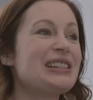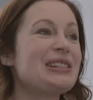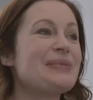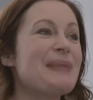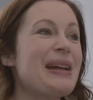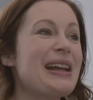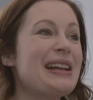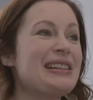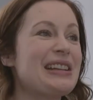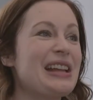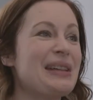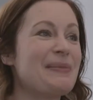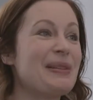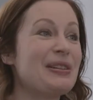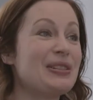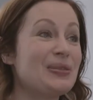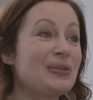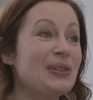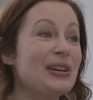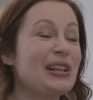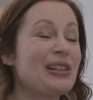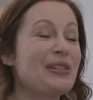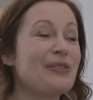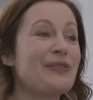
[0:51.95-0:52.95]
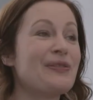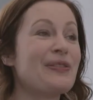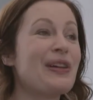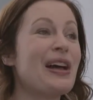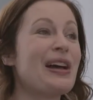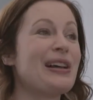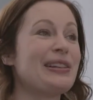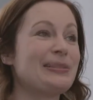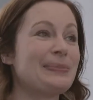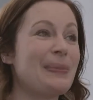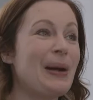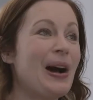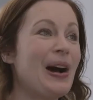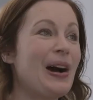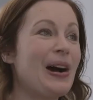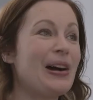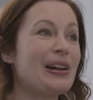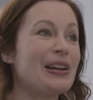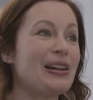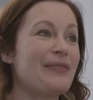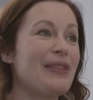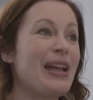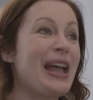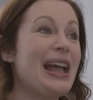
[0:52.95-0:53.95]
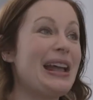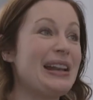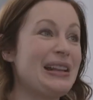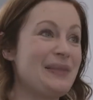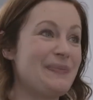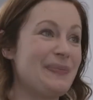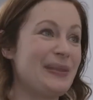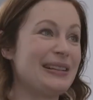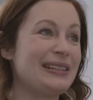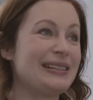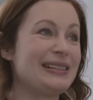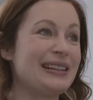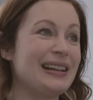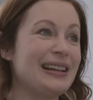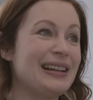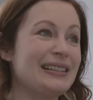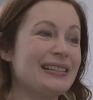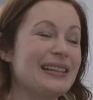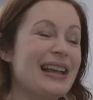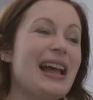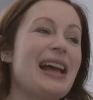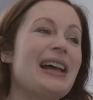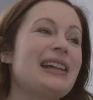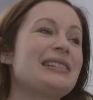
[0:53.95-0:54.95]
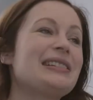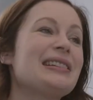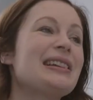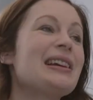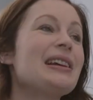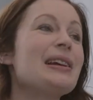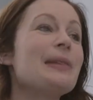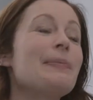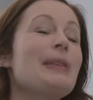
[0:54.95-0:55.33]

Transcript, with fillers: a domain name is really the first part of any business and